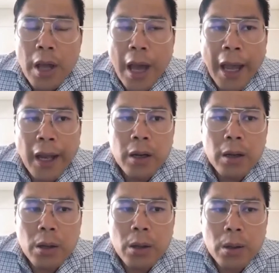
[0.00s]
And
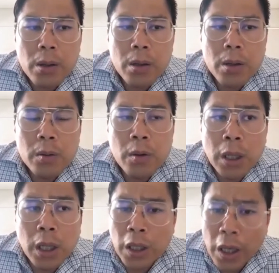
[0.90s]
look,
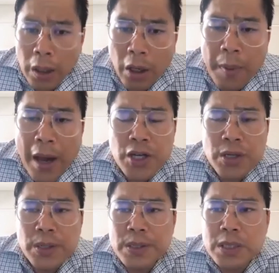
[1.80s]
a lot of
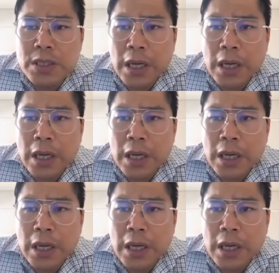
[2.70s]
patients